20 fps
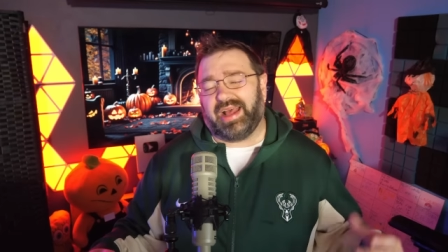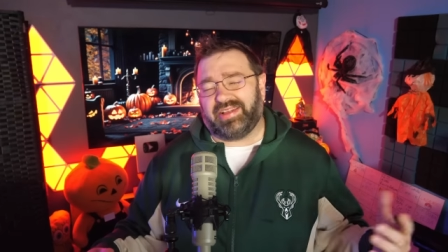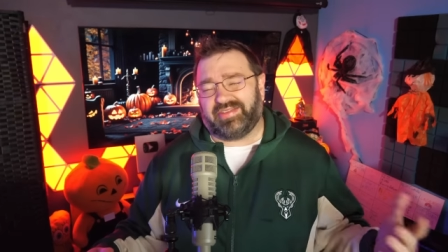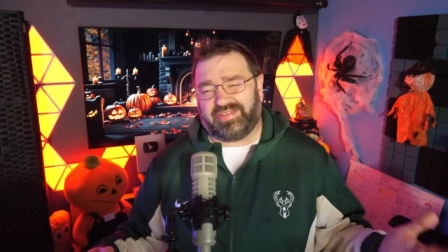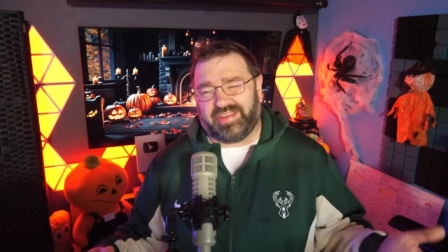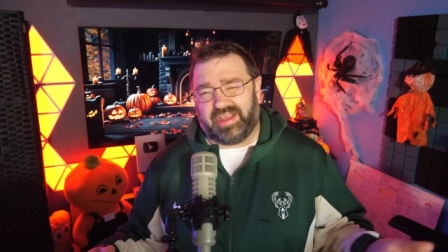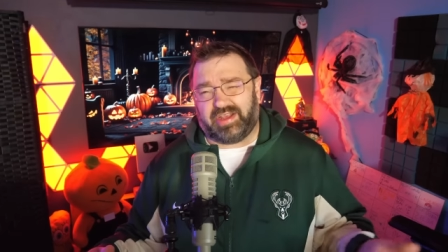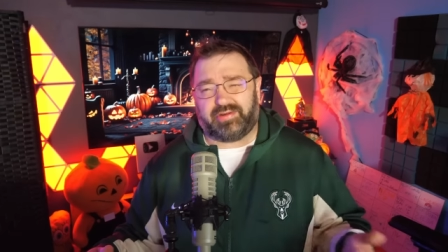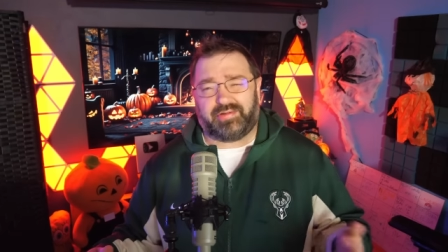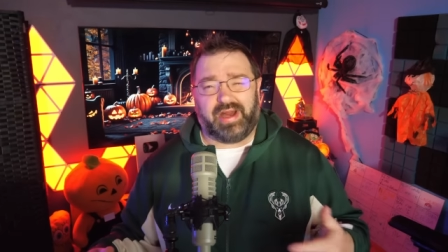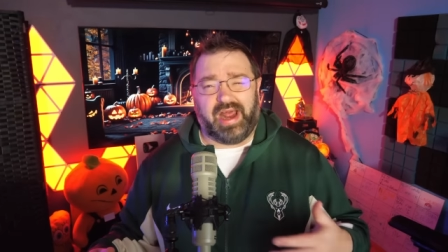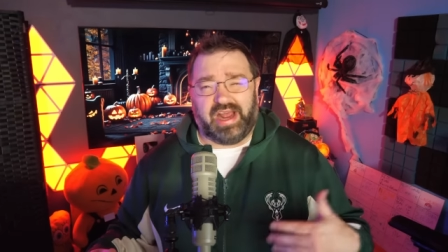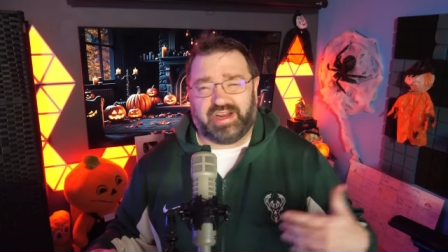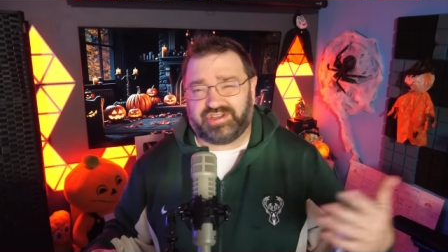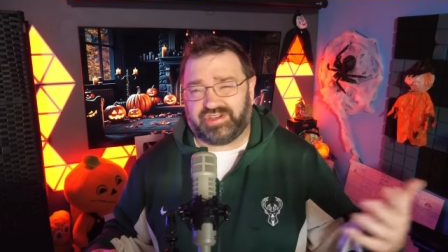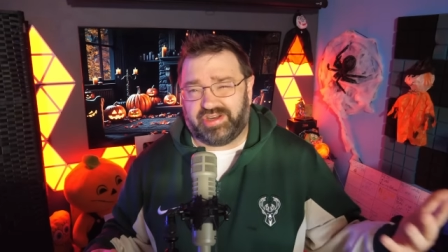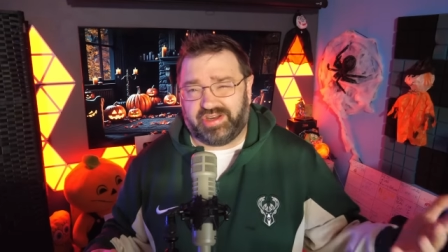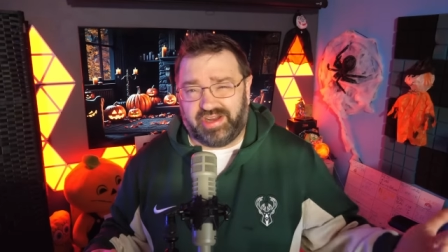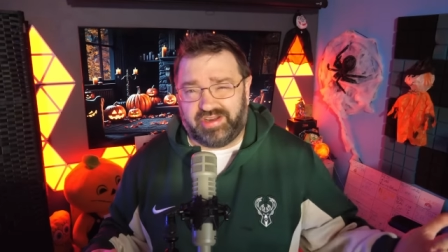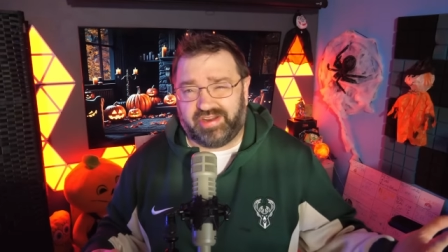Say
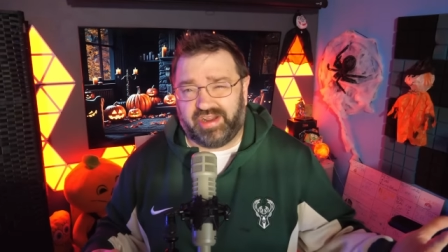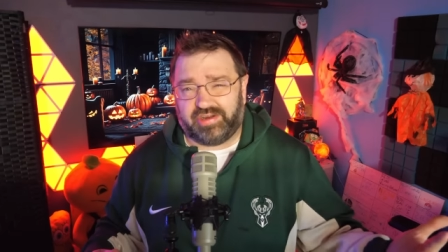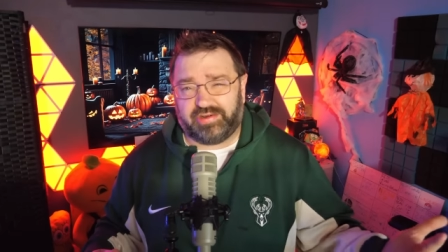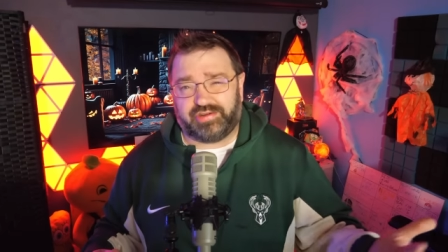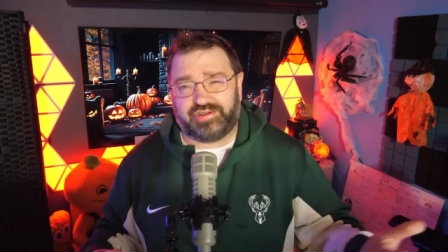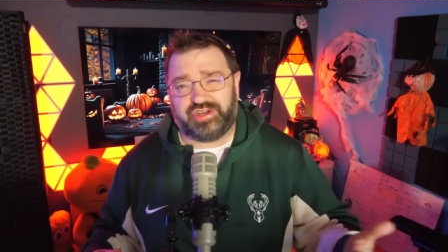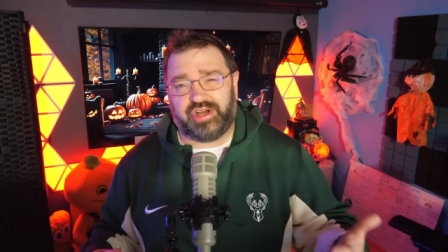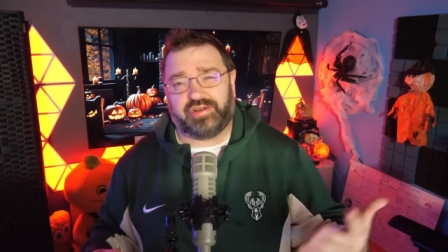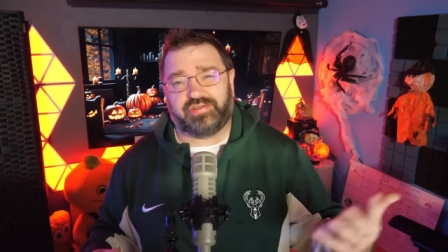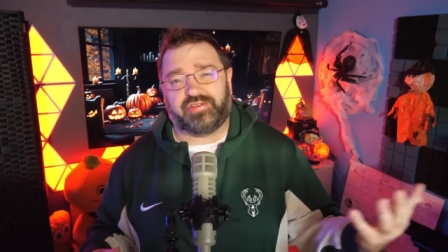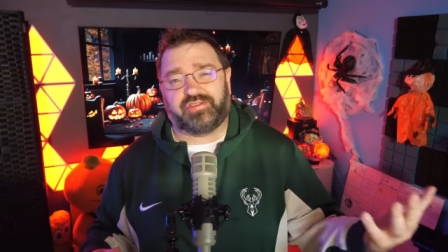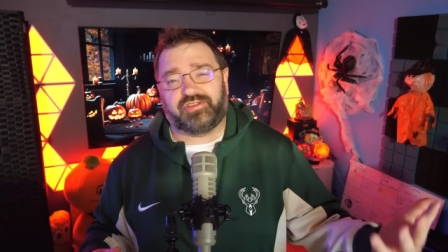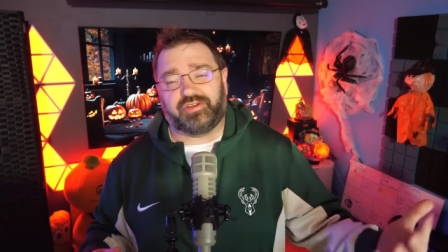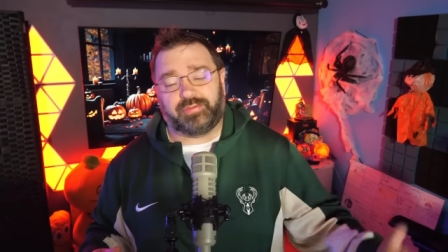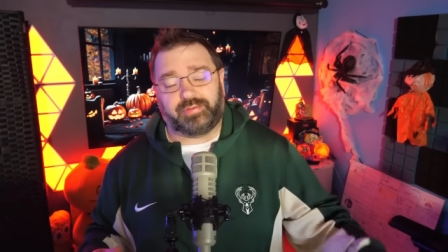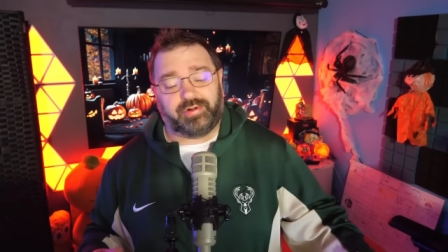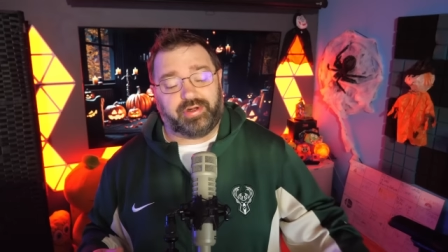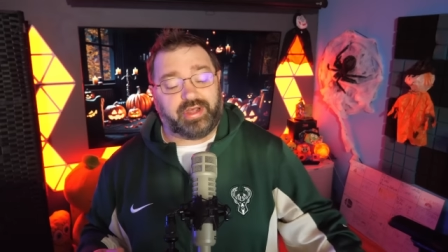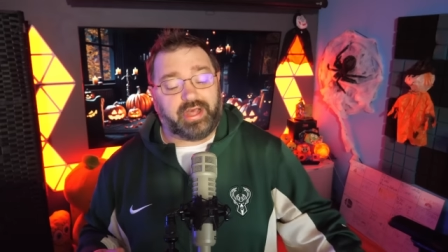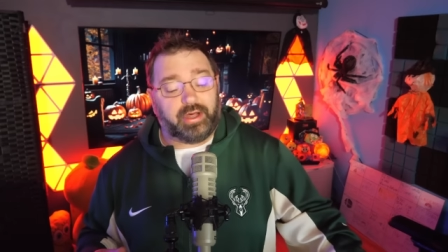crashed. Nintendo shares are still
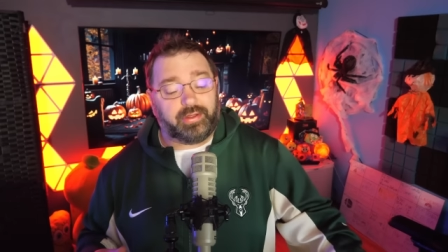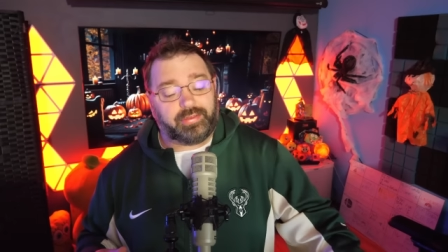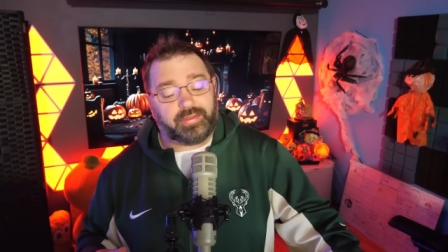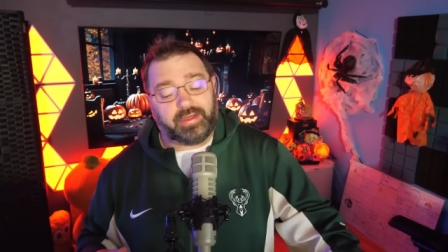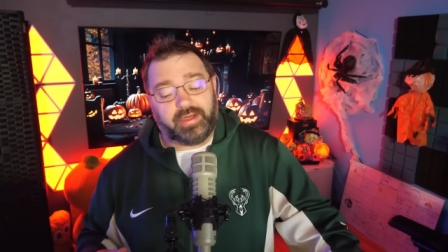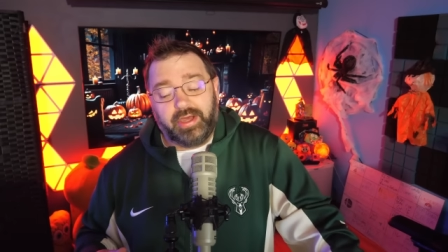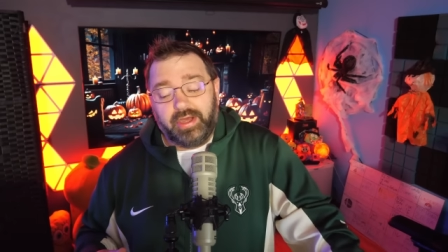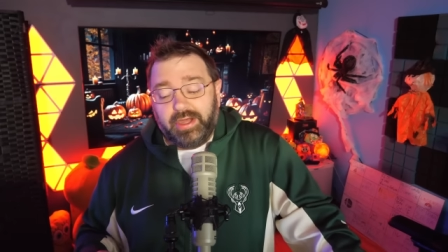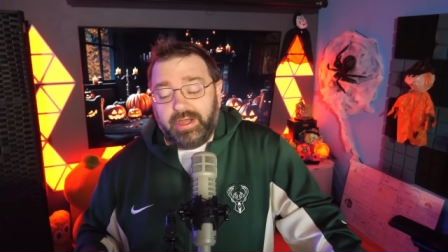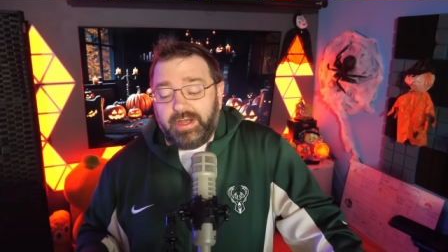pretty healthy.